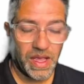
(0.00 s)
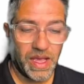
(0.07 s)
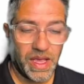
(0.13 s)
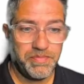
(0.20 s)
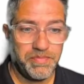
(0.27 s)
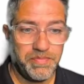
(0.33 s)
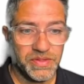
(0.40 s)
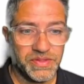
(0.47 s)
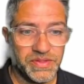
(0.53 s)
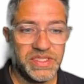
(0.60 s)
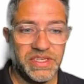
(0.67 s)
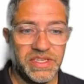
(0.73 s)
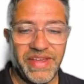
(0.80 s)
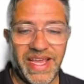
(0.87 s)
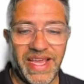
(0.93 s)
A
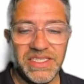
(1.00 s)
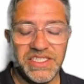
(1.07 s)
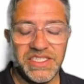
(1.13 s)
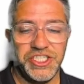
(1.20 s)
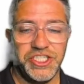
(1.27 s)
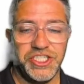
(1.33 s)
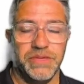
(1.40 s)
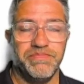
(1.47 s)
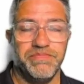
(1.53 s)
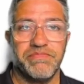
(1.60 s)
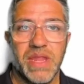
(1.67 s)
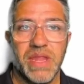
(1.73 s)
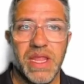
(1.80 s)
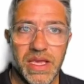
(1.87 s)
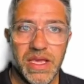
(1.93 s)
positive integer,
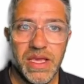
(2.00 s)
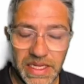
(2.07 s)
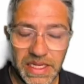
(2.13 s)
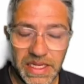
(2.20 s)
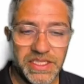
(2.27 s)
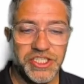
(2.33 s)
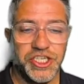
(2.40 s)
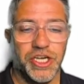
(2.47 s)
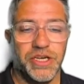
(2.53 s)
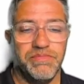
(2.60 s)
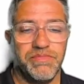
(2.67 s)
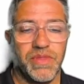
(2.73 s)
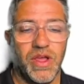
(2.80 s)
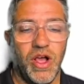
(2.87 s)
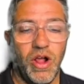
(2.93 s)

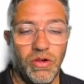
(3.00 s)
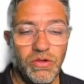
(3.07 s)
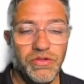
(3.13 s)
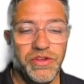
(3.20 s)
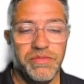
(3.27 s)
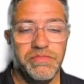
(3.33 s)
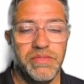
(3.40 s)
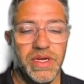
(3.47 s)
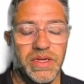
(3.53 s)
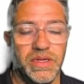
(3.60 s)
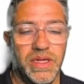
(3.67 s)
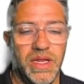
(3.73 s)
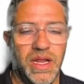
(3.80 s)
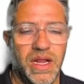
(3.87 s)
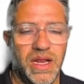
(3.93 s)
whole number.
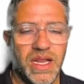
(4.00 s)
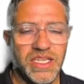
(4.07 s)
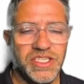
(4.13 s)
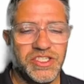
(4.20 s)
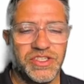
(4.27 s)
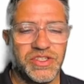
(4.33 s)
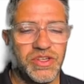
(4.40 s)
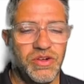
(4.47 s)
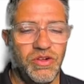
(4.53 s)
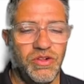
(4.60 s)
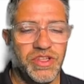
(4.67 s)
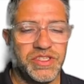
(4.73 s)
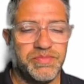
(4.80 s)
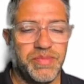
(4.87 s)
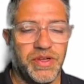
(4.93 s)
Let's just call
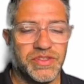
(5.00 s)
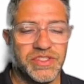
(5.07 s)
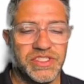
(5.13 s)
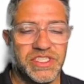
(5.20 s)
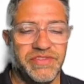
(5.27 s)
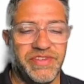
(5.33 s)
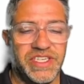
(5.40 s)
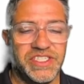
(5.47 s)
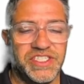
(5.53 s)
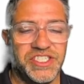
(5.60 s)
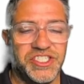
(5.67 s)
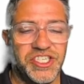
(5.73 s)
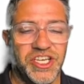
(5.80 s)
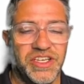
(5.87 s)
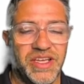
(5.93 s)
this positive
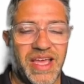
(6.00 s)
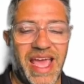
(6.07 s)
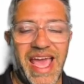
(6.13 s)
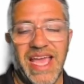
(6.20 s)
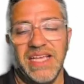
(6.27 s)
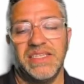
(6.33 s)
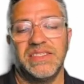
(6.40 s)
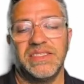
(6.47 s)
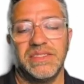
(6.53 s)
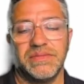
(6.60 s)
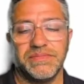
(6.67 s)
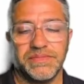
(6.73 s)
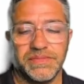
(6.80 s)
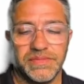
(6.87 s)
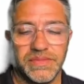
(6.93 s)
integer x.
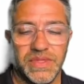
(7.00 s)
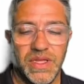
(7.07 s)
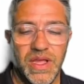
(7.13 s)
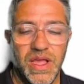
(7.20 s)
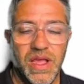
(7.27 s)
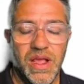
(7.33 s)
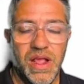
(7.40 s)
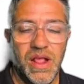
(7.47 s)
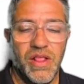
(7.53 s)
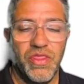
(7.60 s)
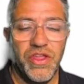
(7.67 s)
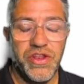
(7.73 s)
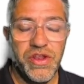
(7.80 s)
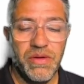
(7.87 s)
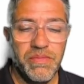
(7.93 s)

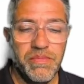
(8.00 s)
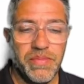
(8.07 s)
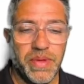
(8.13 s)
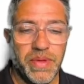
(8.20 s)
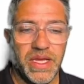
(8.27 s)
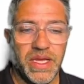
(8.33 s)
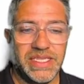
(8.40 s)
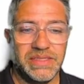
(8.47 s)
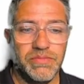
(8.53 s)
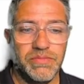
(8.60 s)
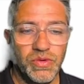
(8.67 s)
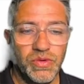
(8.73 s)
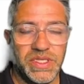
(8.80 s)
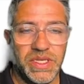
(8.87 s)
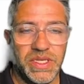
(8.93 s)
The number is
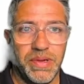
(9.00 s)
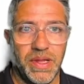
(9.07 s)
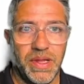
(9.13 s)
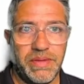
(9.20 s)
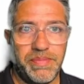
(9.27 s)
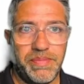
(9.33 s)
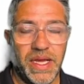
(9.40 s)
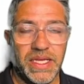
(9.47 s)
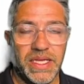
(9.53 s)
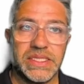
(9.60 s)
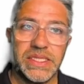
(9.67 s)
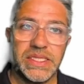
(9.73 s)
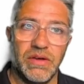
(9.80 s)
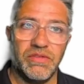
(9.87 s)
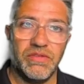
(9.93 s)
multiplied by
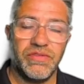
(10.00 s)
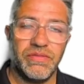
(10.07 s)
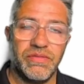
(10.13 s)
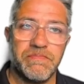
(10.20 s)
itself.